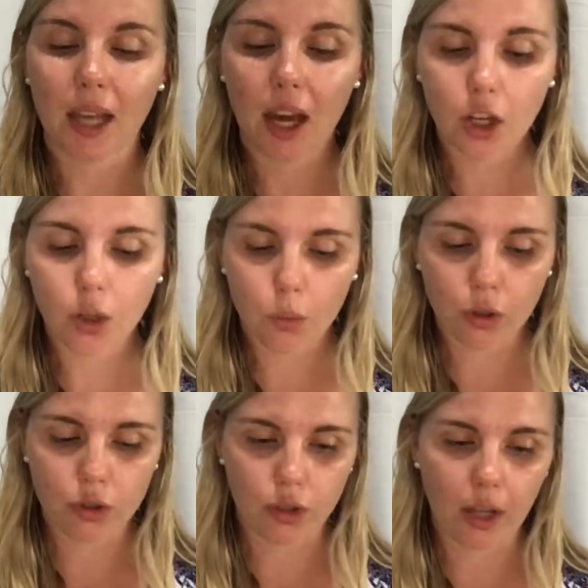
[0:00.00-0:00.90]
How do you
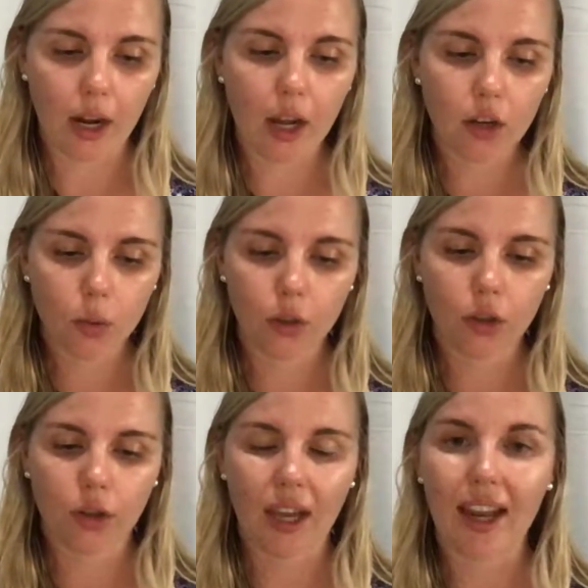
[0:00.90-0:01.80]
want to do that? How do you want
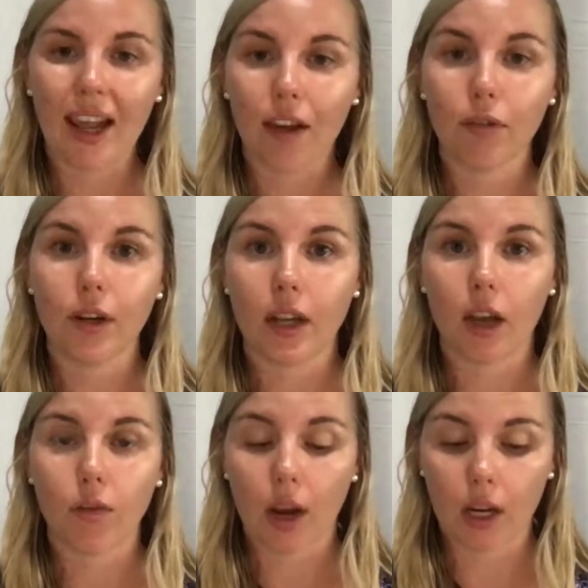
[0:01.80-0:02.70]
to create
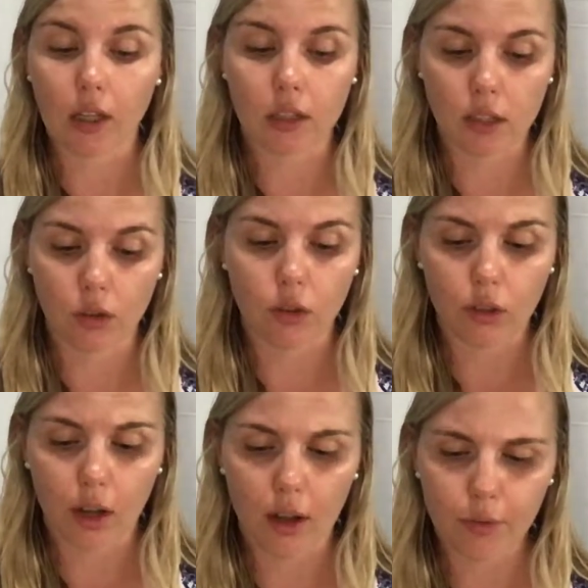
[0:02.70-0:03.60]
everyday radiance in your
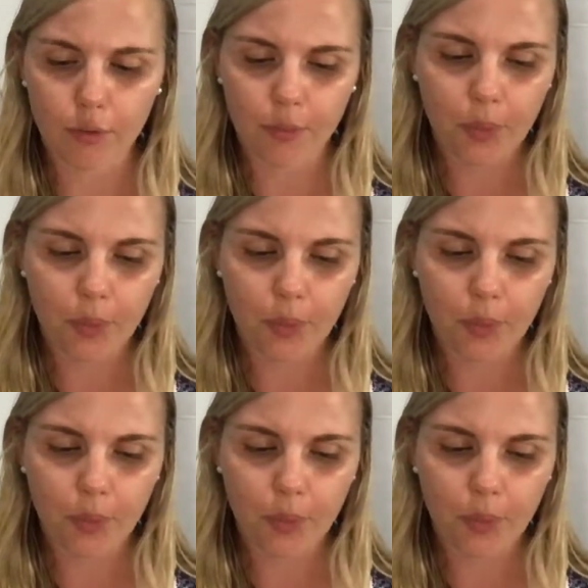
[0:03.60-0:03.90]
life?